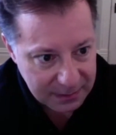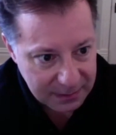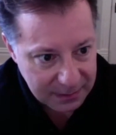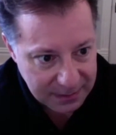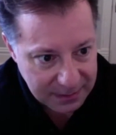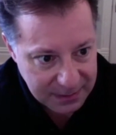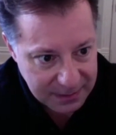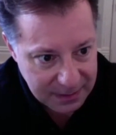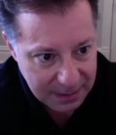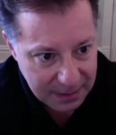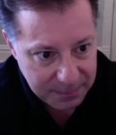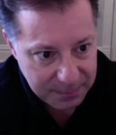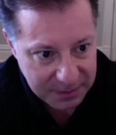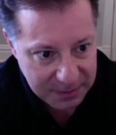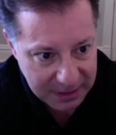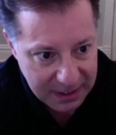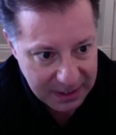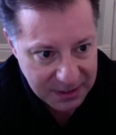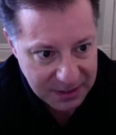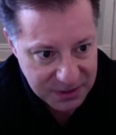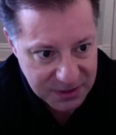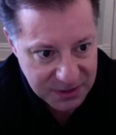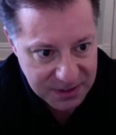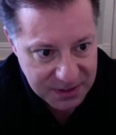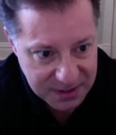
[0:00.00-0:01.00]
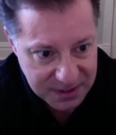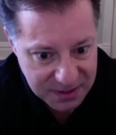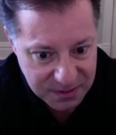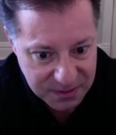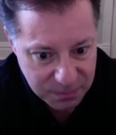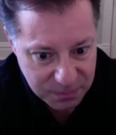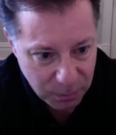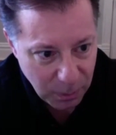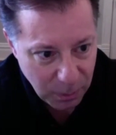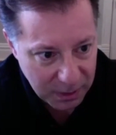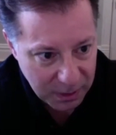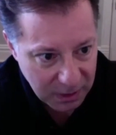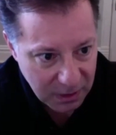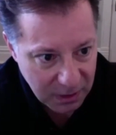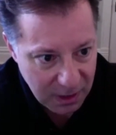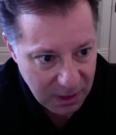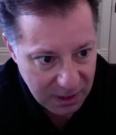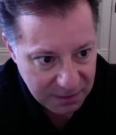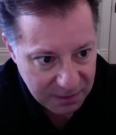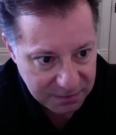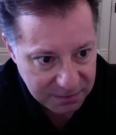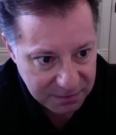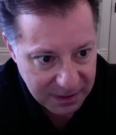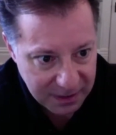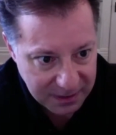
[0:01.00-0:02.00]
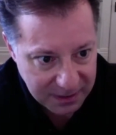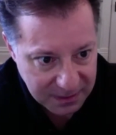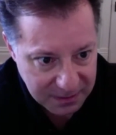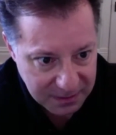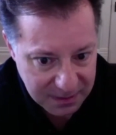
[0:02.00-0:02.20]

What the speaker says: in time to catch this 1 o'clock flight,